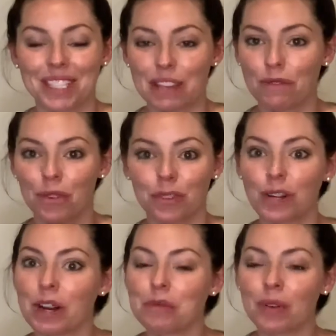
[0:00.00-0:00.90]
they fill the jar
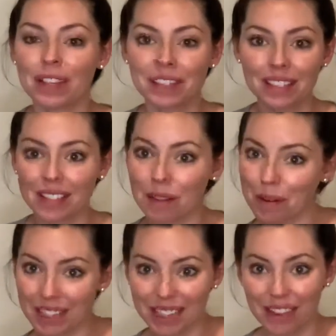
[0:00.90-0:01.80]
up, you guys can celebrate
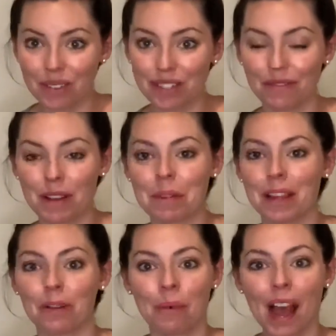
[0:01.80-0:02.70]
together as a family,
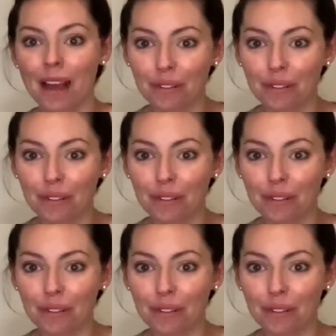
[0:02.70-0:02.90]
like, wow,